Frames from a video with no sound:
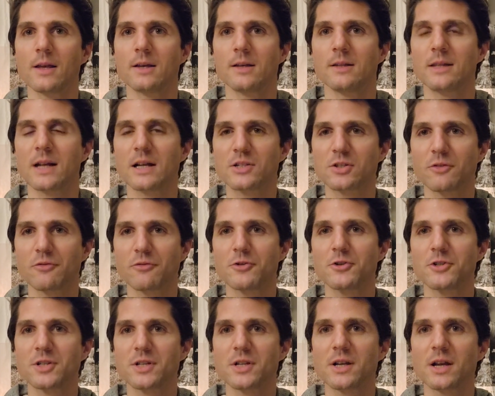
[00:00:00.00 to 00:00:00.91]
That's the
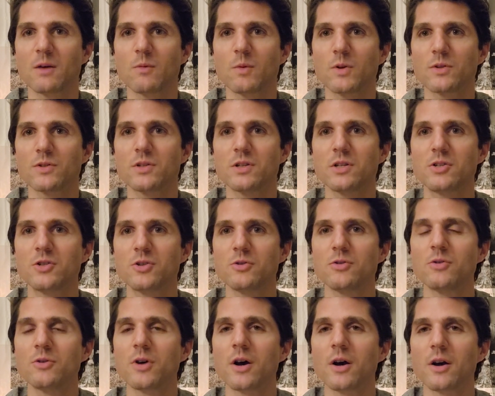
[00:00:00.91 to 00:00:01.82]
first thing I wanted
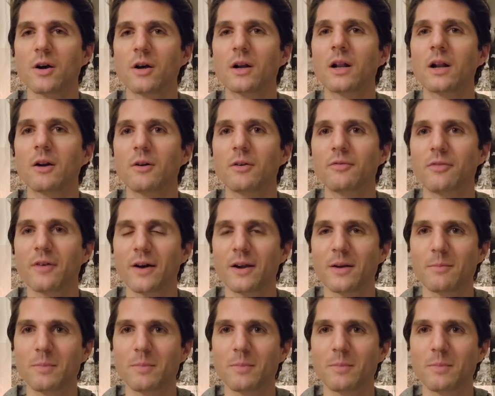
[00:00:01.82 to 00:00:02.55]
to clarify,